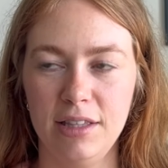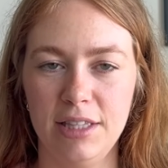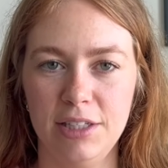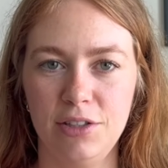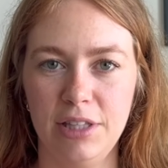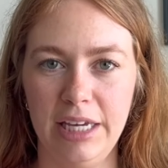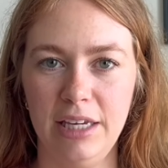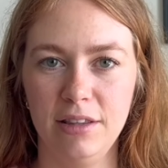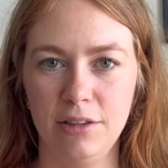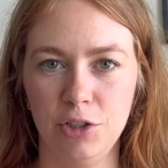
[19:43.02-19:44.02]
this
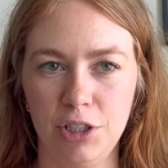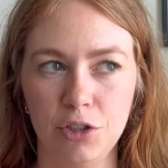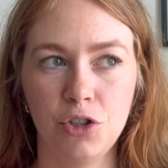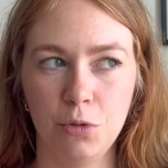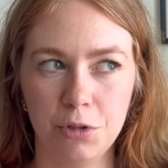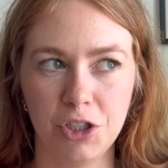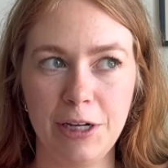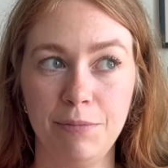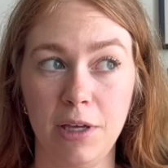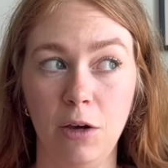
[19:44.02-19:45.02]
like the shoulder
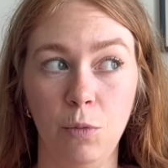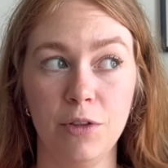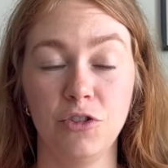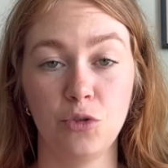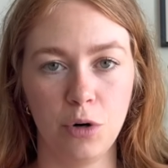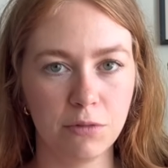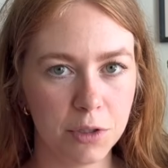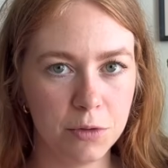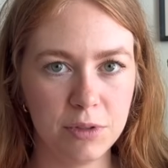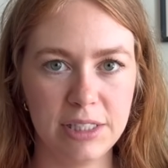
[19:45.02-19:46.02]
shaping with short
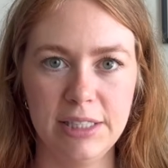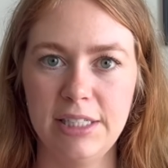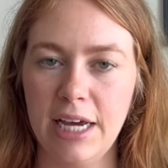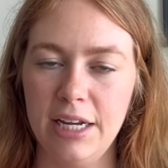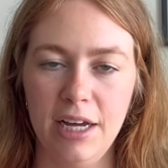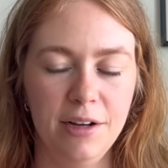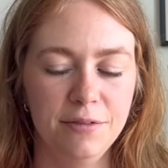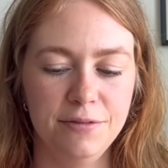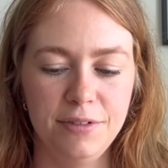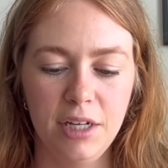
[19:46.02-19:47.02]
rows instead
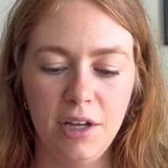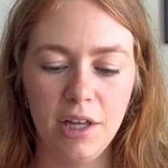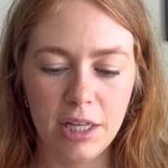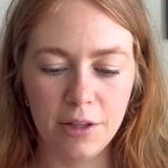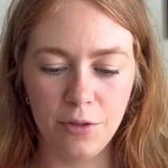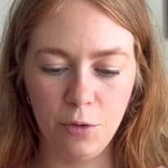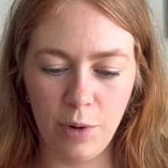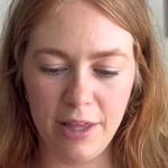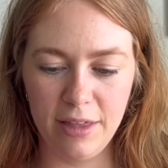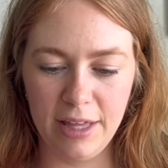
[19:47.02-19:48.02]
of the
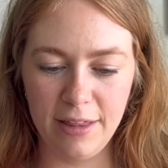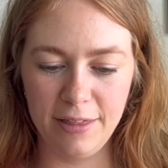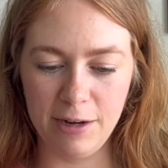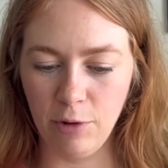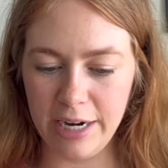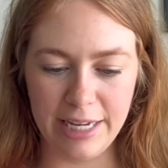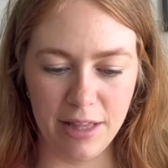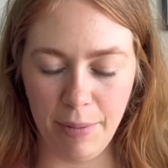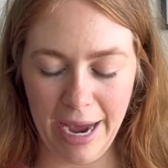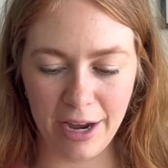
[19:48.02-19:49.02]
way that they write it in
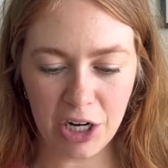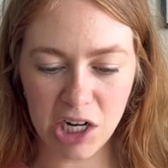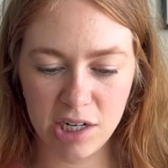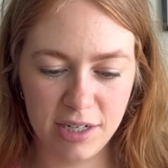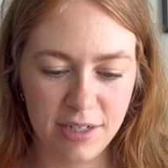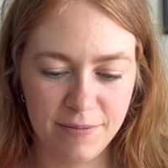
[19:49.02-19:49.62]
the pattern.